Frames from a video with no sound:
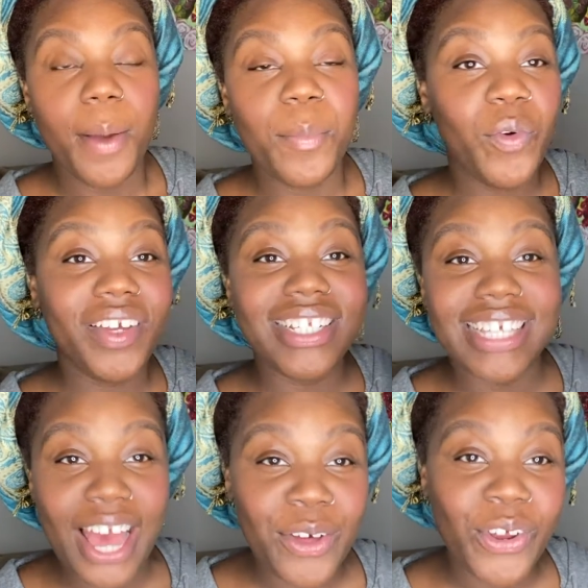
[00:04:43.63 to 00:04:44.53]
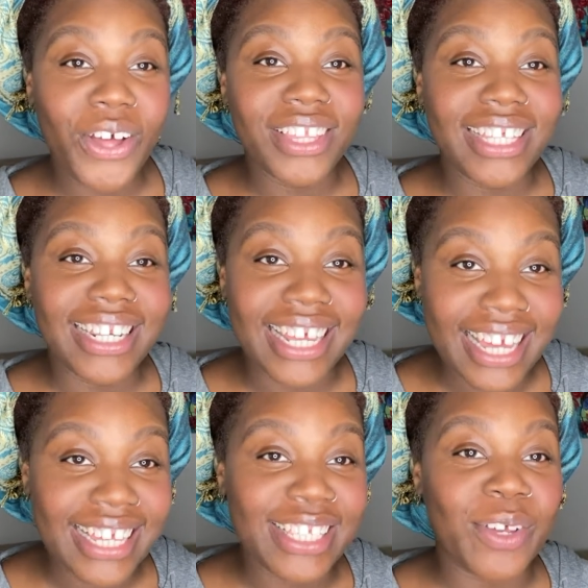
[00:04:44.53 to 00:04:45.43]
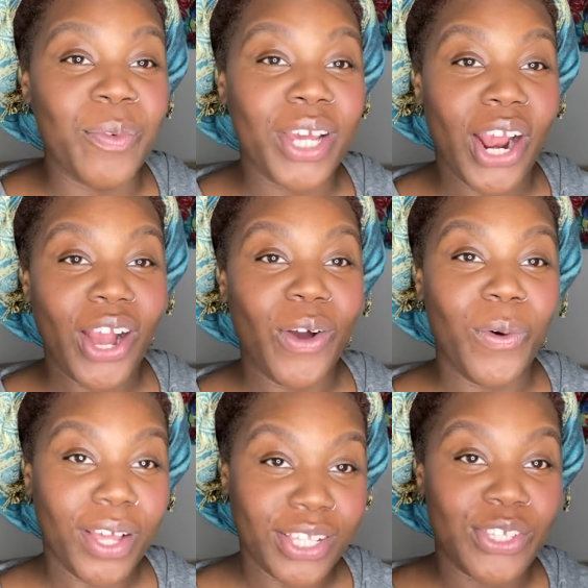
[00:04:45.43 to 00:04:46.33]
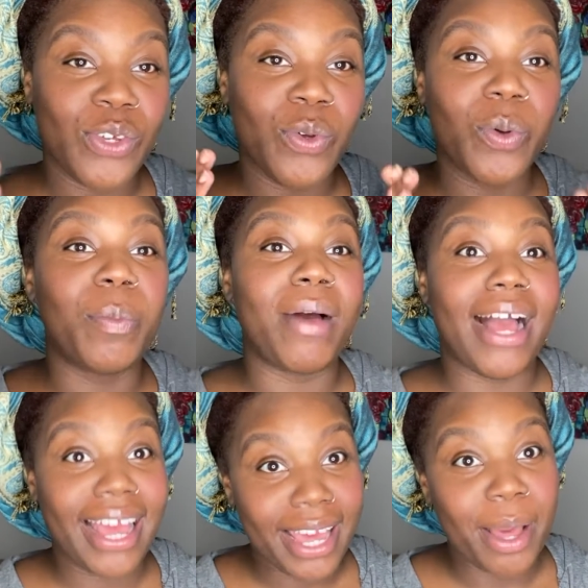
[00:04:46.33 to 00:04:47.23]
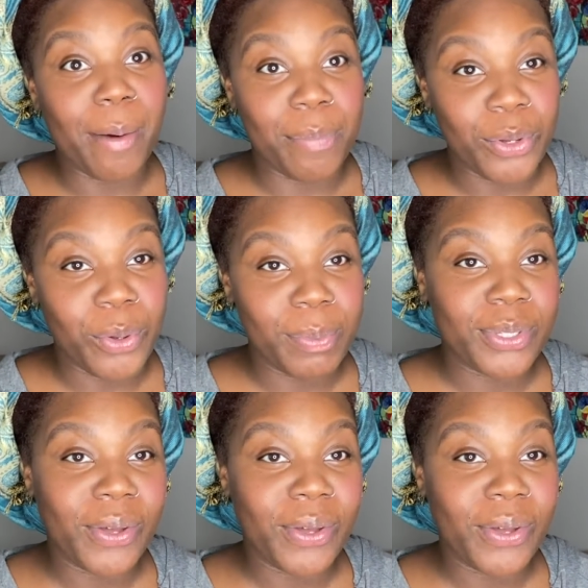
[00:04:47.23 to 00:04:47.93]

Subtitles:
Moving down on the list, we are going to my boobs.